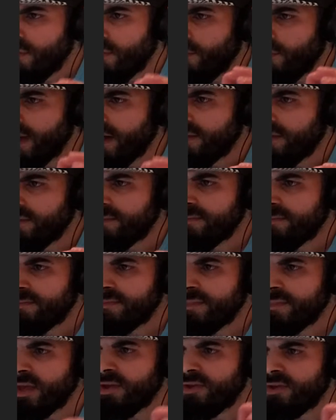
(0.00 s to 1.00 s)
Well,
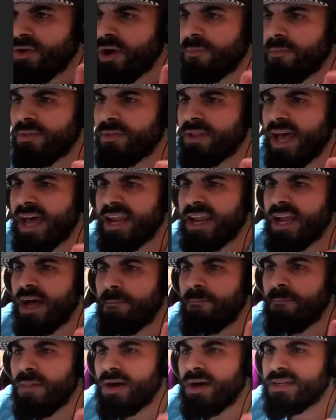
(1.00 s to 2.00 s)
you're a planet
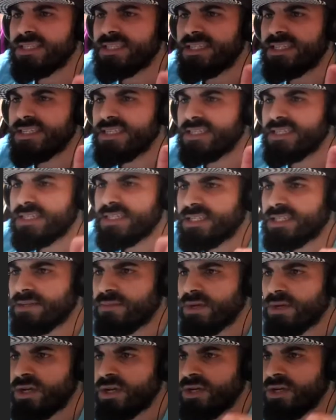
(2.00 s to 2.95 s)
amongst the system.